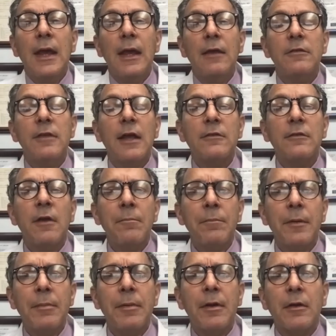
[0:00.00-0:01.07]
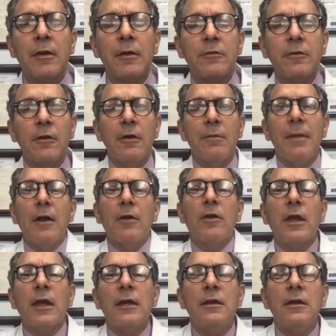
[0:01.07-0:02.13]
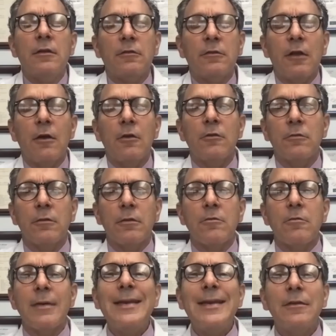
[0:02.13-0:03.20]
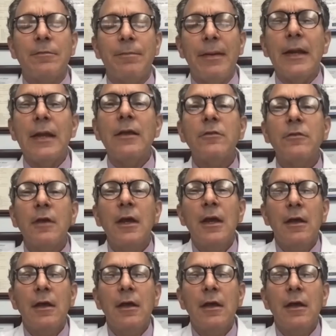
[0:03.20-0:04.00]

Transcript: is that some people are concerned about kidney stones with green spinach